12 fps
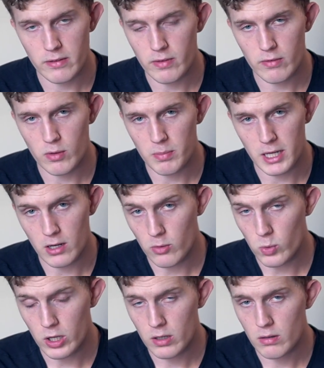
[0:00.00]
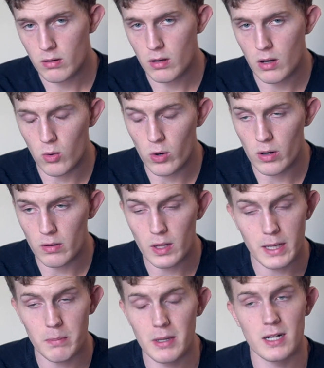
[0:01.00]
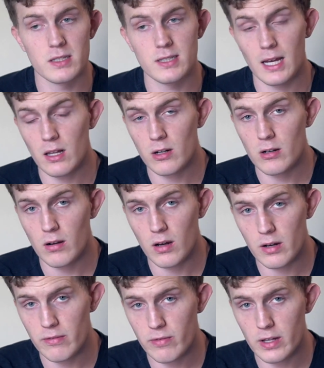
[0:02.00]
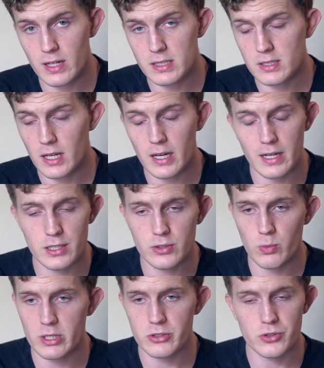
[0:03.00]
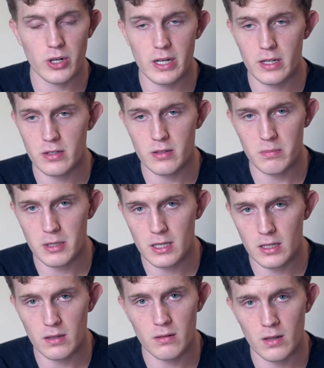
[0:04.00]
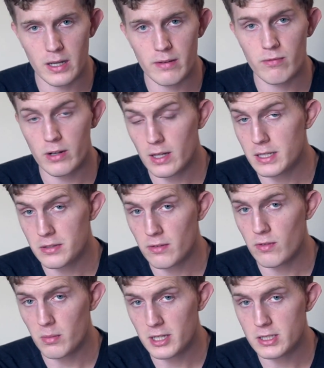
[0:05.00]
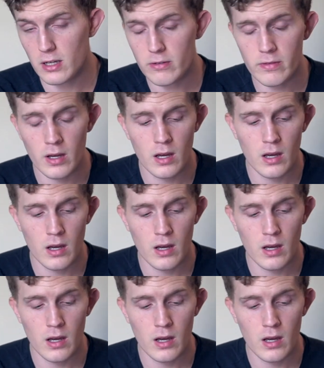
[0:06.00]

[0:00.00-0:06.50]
I've never been on one or like been a seller on a freelance site. I just went straight into being like a freelancer for myself.